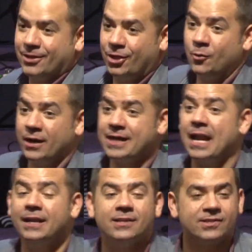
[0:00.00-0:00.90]
You know what
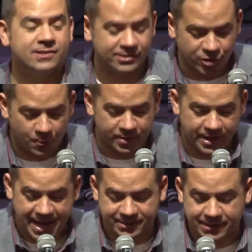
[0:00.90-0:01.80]
godliness is interpreted
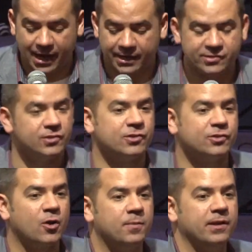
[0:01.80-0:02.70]
as? Godliness is
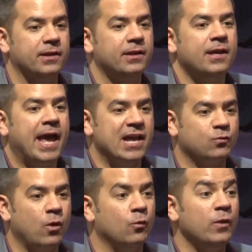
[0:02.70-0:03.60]
interpreted as
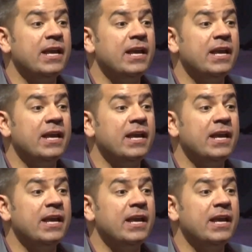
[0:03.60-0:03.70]
what we